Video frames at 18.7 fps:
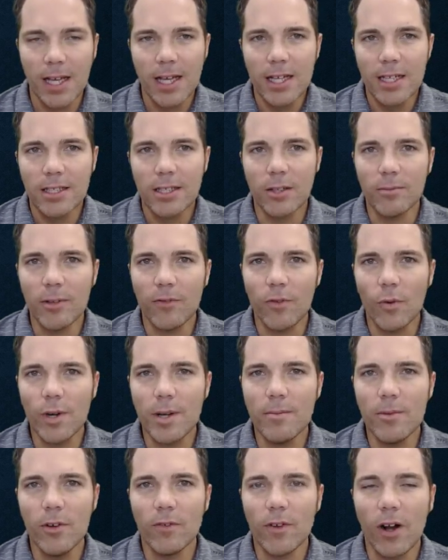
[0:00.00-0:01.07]
So before we
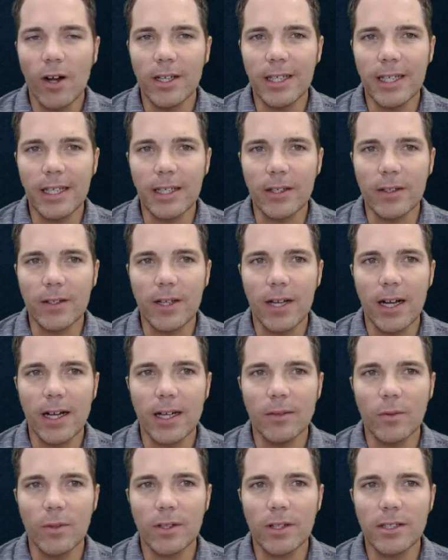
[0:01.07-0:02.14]
move on here,
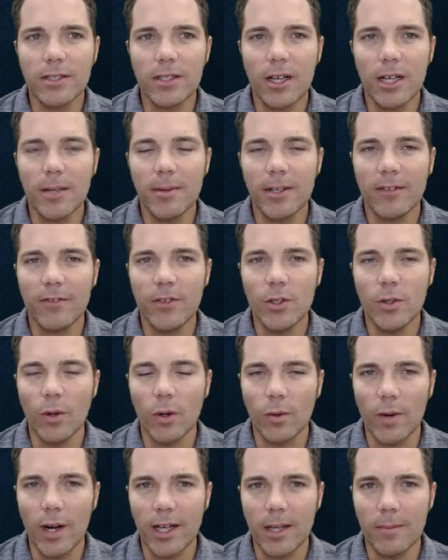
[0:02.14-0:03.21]
let's talk about a few
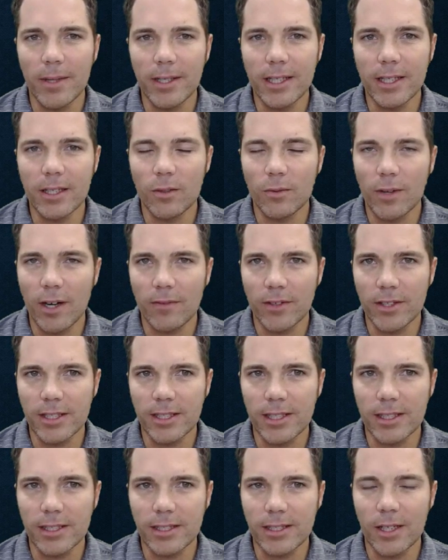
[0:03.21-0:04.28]
recommended
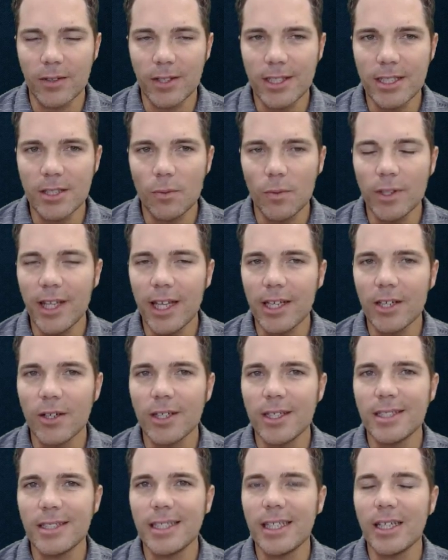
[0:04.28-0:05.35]
references. Now this is one that you're
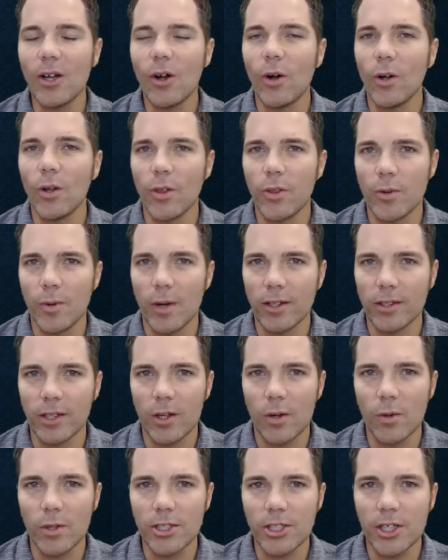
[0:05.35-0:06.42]
going to see all throughout the
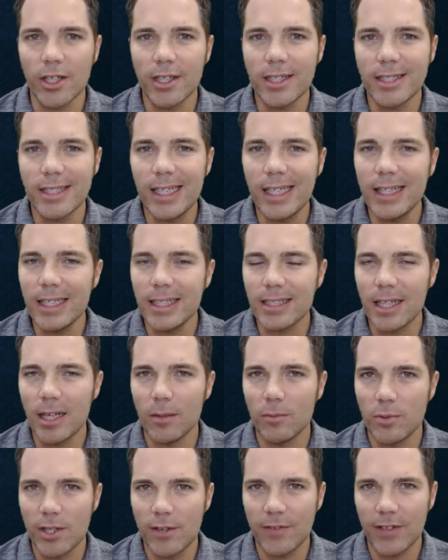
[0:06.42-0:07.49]
course. You're going to see this
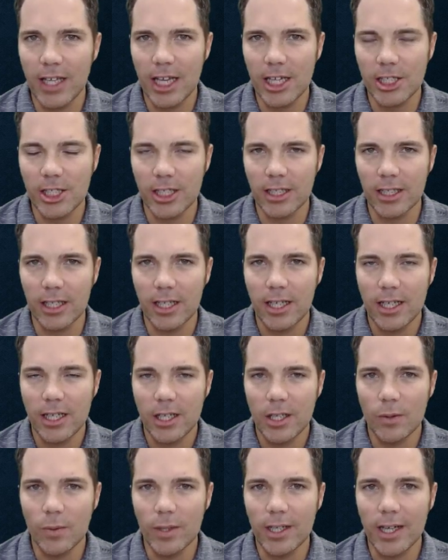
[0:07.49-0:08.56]
abbreviation
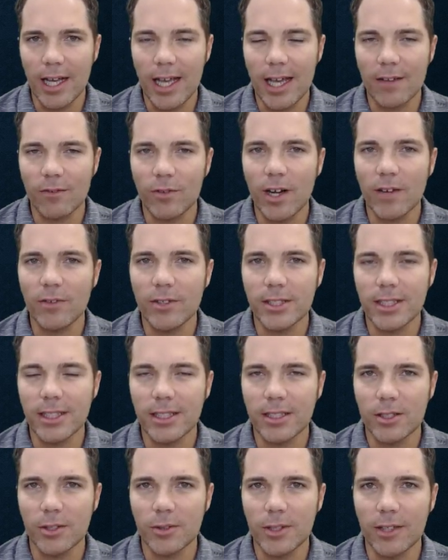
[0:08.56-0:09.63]
when I have
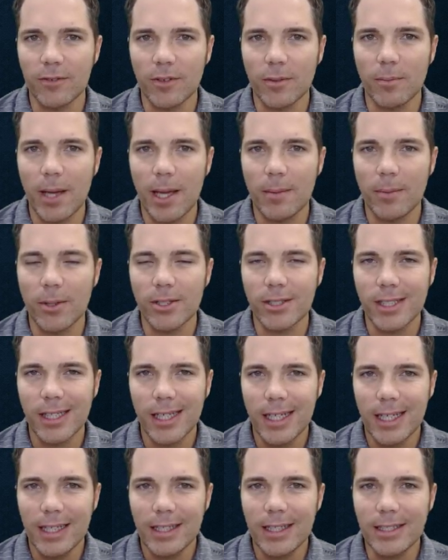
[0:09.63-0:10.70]
references to different papers.
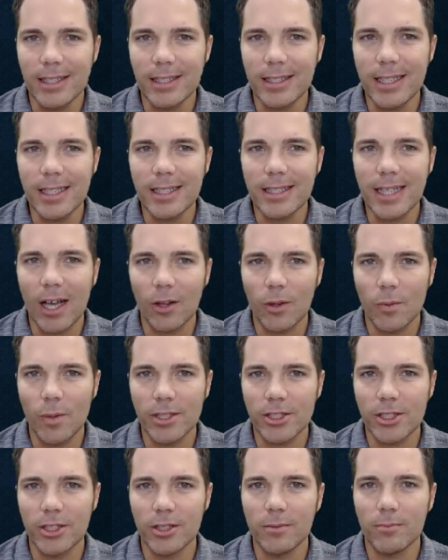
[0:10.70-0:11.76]
This is the
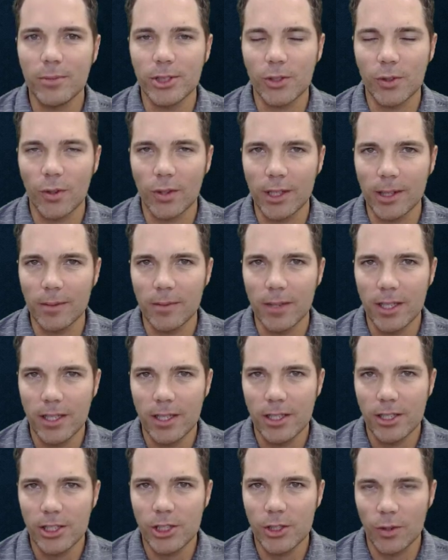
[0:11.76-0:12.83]
Southwestern Petroleum
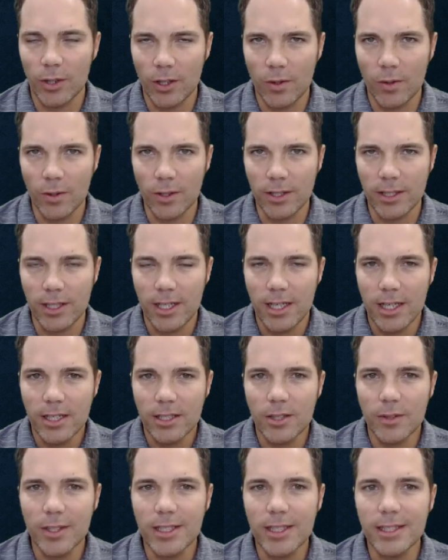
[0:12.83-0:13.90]
short course.
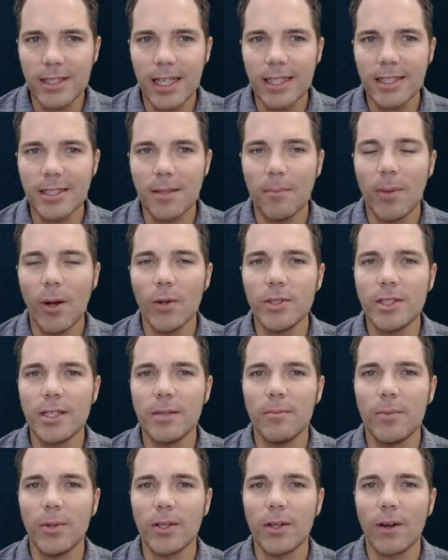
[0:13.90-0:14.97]
So this is a
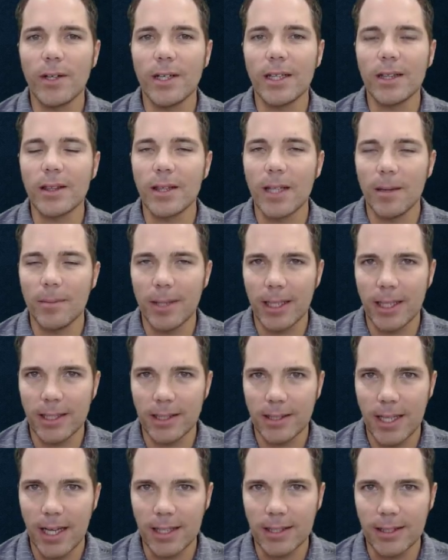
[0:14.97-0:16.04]
symposium put on in
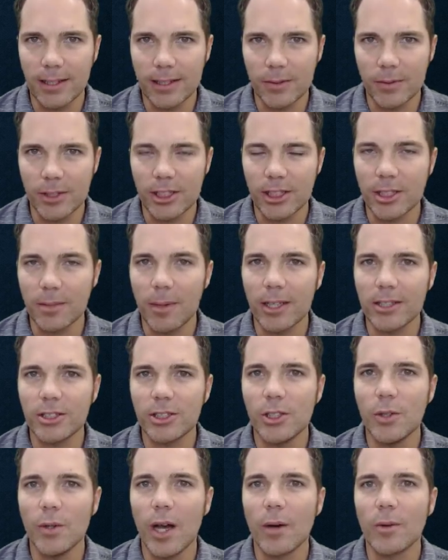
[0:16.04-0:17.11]
Lubbock, Texas, which is about
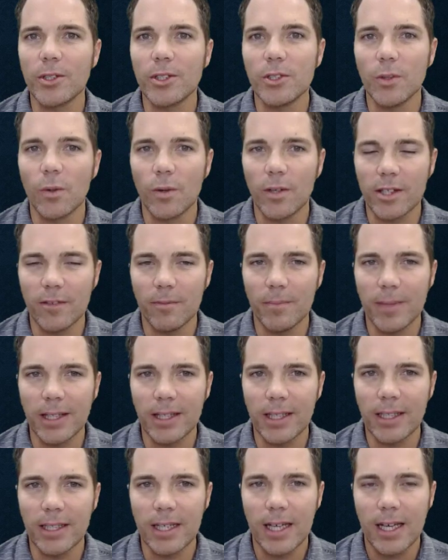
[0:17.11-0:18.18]
2 hours north of
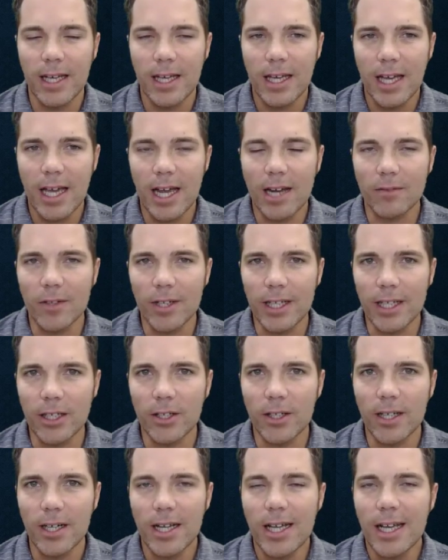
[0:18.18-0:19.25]
Midland every
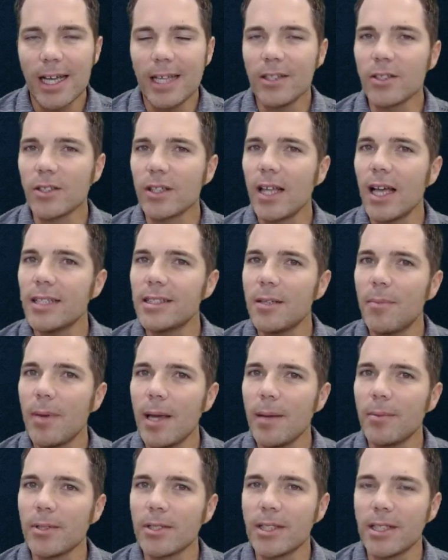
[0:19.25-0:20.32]
year. And there's lots of
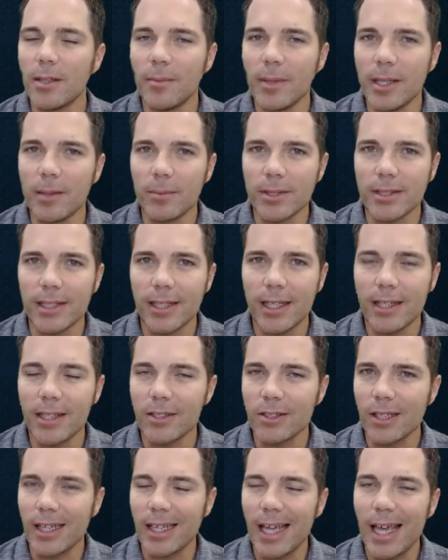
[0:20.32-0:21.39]
papers that are being presented.
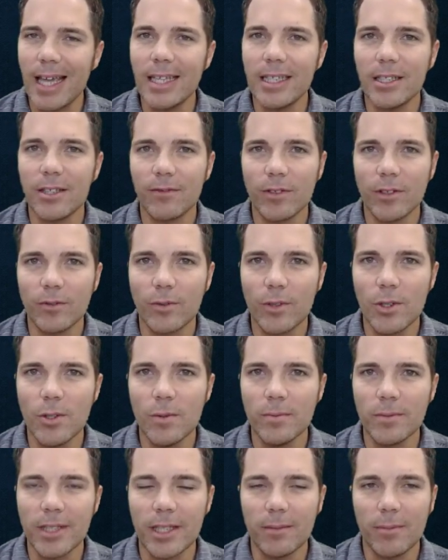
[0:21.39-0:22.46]
There's like 8 different
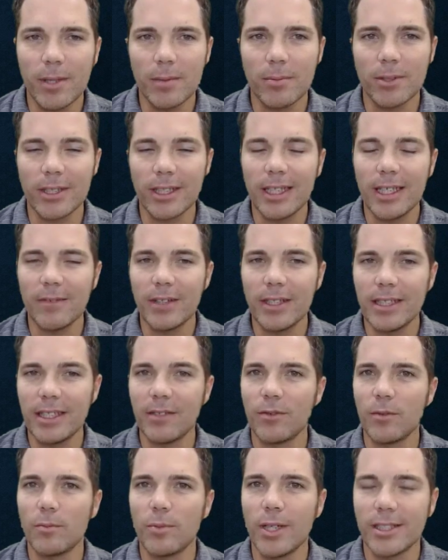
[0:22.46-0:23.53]
rooms and people are giving
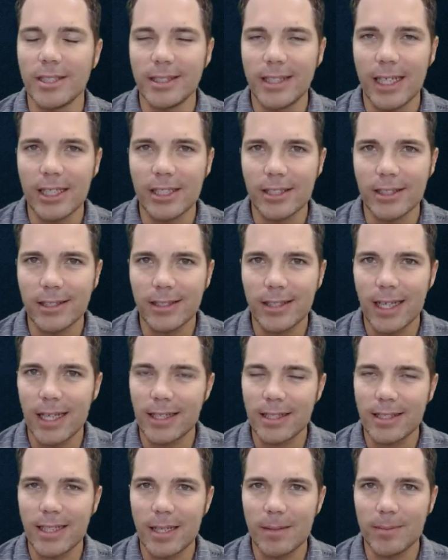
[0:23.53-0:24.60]
different presentations at
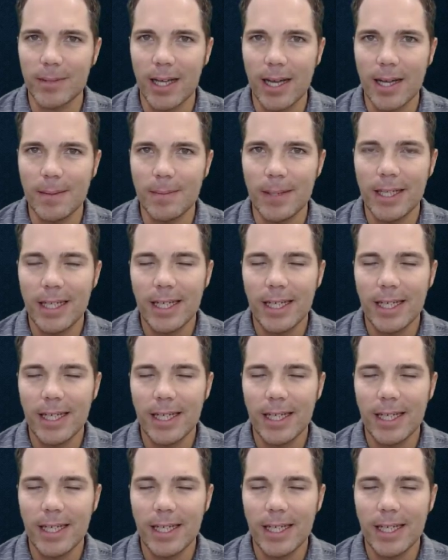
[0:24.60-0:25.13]
the same time.